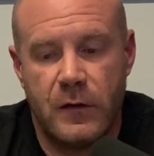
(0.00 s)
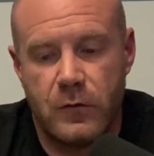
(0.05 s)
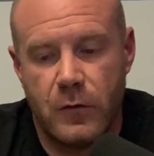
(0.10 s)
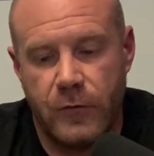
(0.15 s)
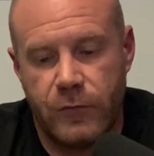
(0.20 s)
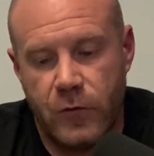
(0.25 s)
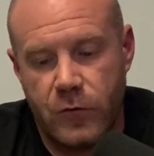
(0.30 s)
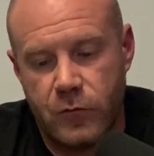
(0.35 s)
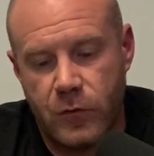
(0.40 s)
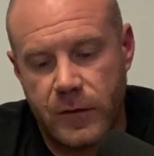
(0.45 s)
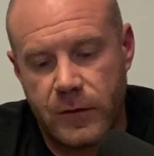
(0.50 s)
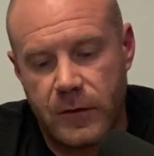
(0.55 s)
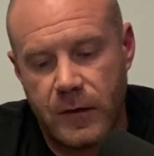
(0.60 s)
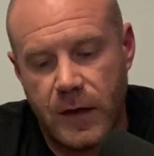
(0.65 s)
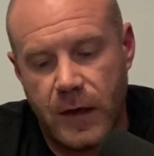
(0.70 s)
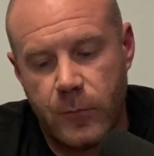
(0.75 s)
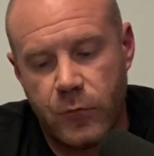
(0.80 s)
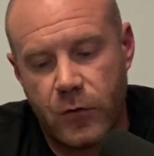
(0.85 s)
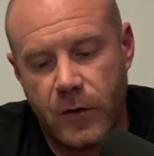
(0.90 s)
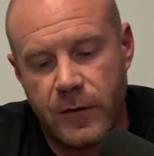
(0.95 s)
So if you strengthen the
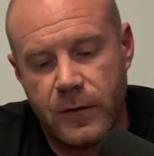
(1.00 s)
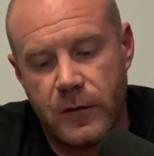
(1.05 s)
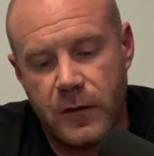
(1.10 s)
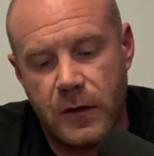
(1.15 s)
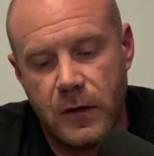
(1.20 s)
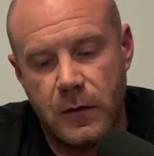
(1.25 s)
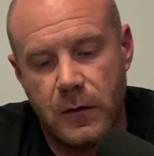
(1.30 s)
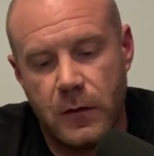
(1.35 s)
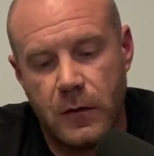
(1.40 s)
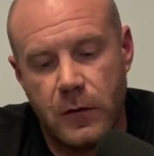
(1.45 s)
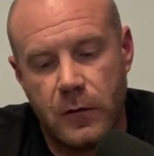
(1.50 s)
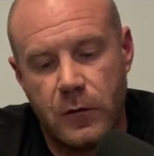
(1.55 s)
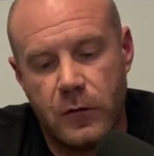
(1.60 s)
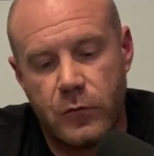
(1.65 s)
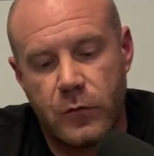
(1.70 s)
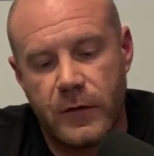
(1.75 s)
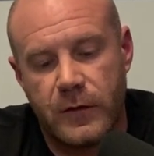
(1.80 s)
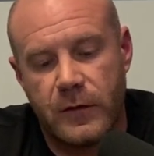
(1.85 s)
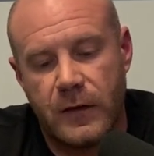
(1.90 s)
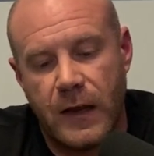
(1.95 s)
hamstring at the knee, you
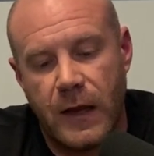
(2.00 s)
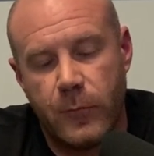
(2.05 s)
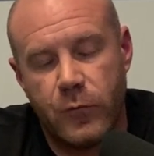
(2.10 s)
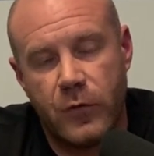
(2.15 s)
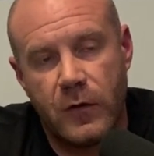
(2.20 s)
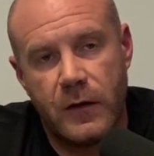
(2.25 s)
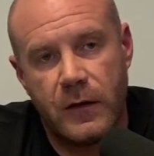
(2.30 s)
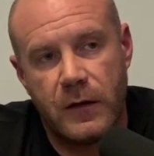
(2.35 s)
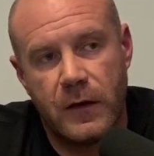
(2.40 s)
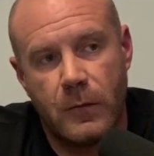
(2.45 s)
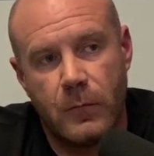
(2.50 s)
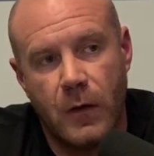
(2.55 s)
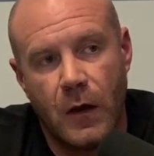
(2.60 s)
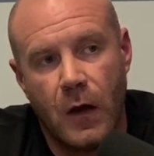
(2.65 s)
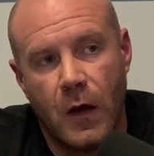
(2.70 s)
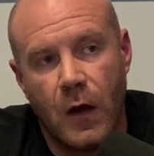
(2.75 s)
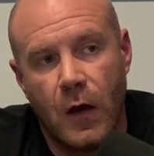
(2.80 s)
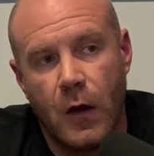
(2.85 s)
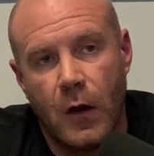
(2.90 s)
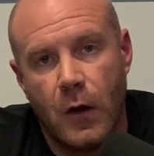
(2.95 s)
strengthen the hamstring at the hip,
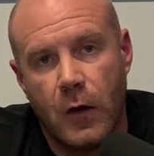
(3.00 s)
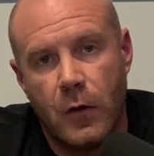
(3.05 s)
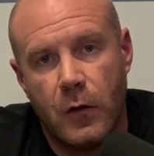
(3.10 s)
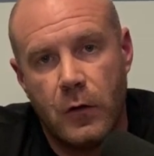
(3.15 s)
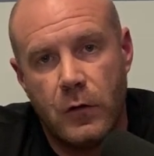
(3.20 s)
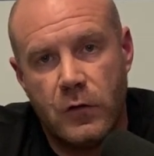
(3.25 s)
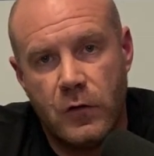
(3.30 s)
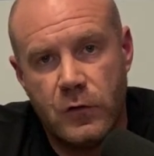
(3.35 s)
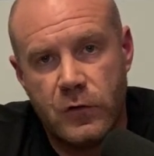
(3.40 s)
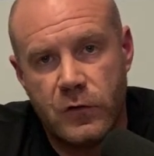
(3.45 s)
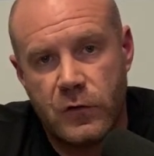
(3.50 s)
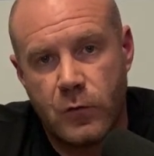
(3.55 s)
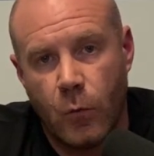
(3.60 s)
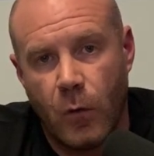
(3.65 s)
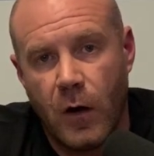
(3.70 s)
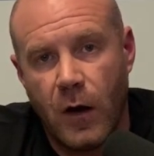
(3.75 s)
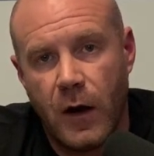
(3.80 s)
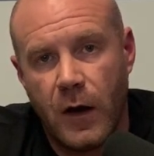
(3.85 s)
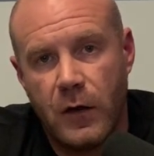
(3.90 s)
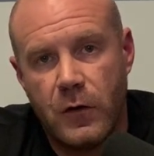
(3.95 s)
you
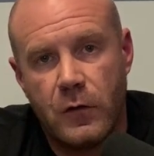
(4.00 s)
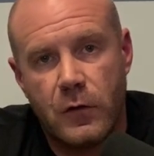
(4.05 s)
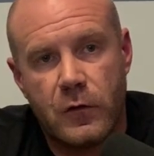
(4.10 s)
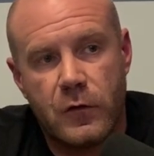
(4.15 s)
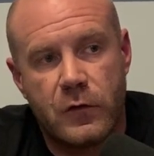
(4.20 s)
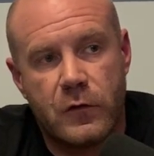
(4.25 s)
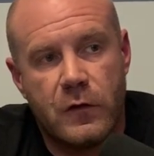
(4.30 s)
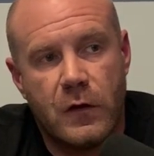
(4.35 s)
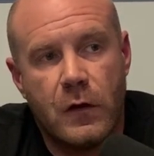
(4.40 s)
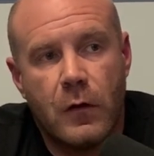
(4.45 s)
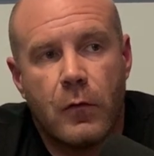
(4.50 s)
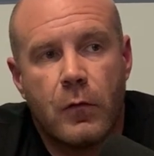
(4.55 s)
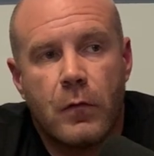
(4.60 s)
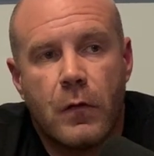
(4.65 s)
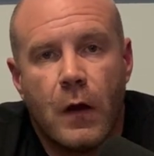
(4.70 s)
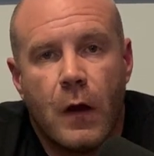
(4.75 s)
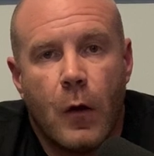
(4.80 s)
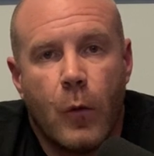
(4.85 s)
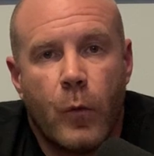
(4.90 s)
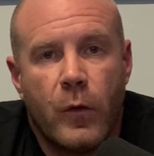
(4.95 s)
squat, you're still,
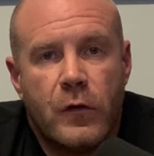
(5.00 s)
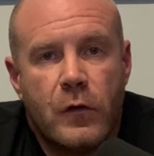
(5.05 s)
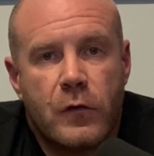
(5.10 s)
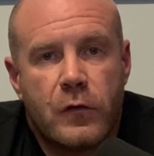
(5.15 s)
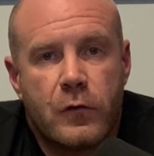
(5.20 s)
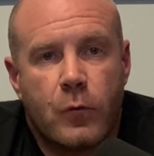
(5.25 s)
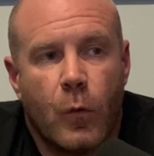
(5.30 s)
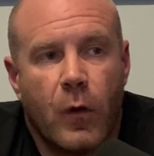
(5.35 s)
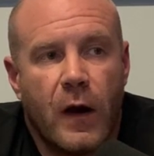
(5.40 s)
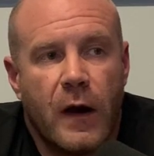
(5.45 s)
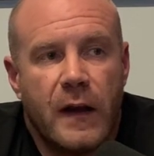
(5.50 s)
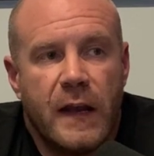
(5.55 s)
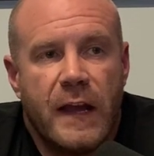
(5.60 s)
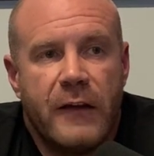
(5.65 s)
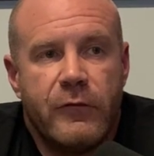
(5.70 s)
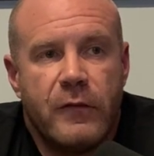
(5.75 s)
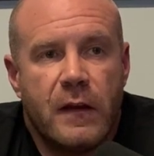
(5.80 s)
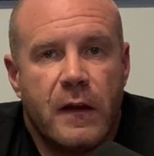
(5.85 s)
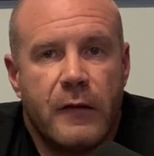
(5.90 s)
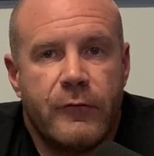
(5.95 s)
when you squat,
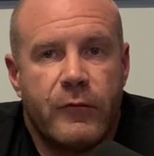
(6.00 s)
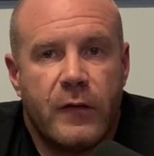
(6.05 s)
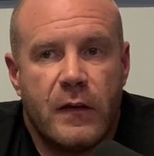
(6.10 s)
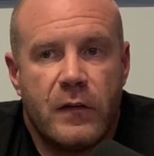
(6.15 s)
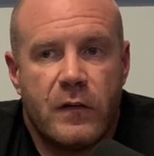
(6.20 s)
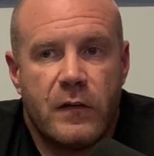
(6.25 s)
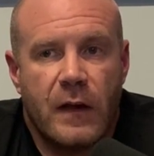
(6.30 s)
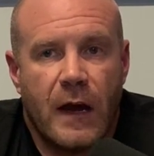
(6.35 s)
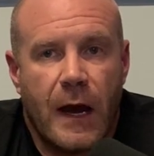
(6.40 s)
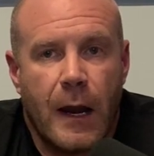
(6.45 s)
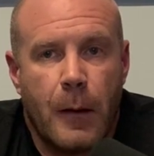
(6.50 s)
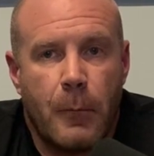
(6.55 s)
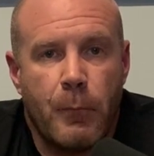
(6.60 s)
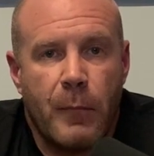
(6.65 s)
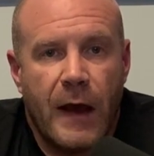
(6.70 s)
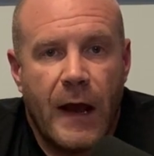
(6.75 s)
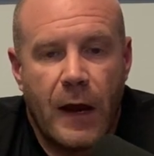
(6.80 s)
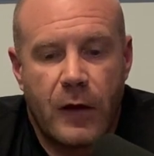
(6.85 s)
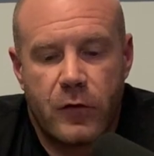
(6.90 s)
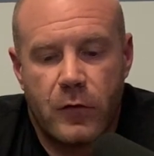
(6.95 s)
even if it's not
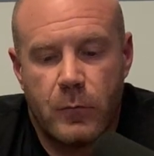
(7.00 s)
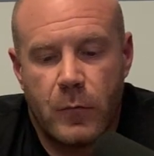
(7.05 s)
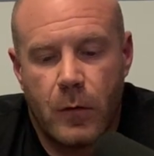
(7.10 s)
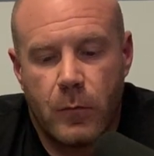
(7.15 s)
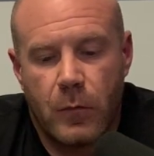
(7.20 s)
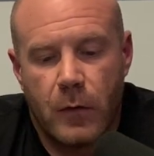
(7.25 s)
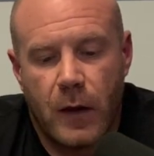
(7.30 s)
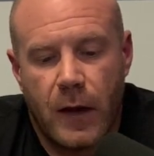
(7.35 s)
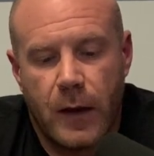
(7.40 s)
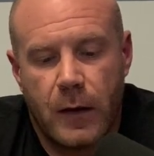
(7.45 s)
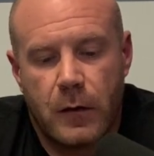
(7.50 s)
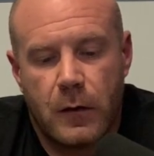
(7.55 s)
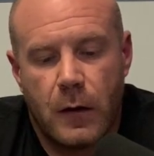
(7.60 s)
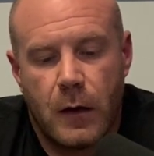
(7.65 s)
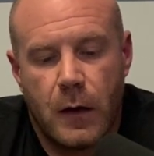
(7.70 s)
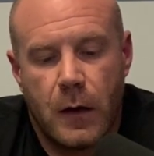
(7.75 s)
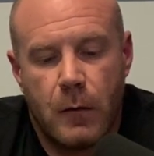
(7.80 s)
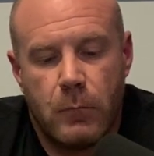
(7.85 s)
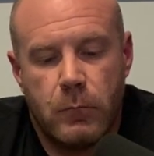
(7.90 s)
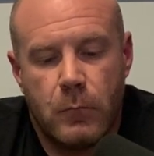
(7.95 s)
maximum, like
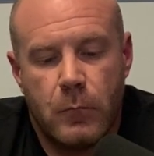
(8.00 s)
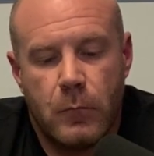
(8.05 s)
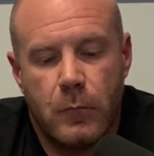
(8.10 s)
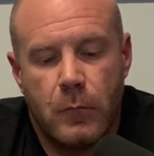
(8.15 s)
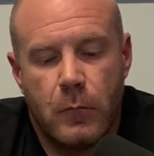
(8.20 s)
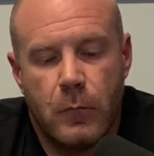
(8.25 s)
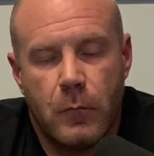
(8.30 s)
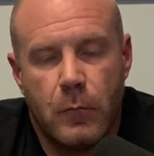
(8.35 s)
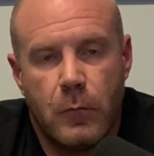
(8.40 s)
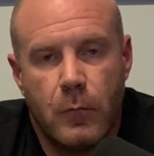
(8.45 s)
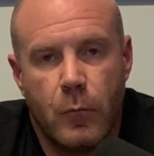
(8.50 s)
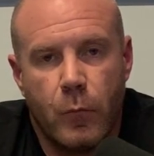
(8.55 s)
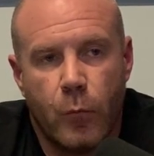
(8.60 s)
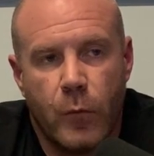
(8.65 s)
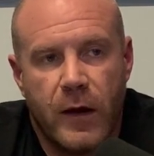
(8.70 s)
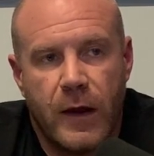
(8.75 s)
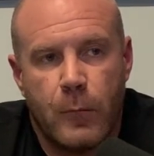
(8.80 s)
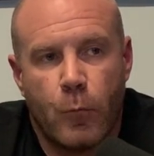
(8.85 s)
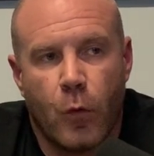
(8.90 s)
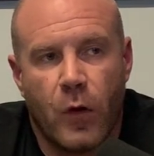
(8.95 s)

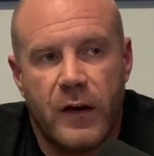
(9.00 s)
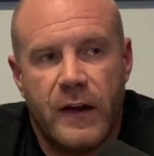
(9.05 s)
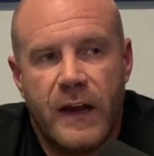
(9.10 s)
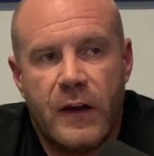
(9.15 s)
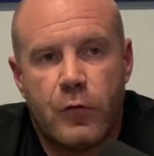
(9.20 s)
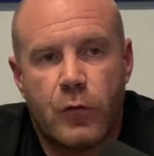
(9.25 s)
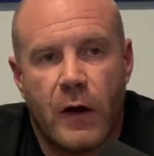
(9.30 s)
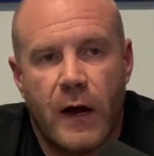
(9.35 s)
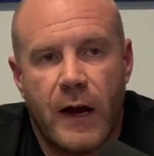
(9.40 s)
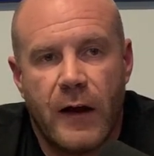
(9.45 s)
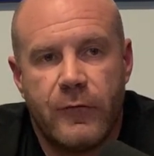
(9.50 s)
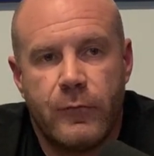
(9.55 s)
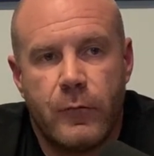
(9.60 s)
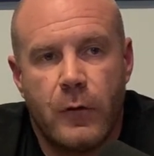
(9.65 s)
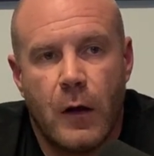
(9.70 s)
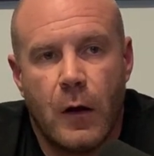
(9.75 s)
we get more knee drive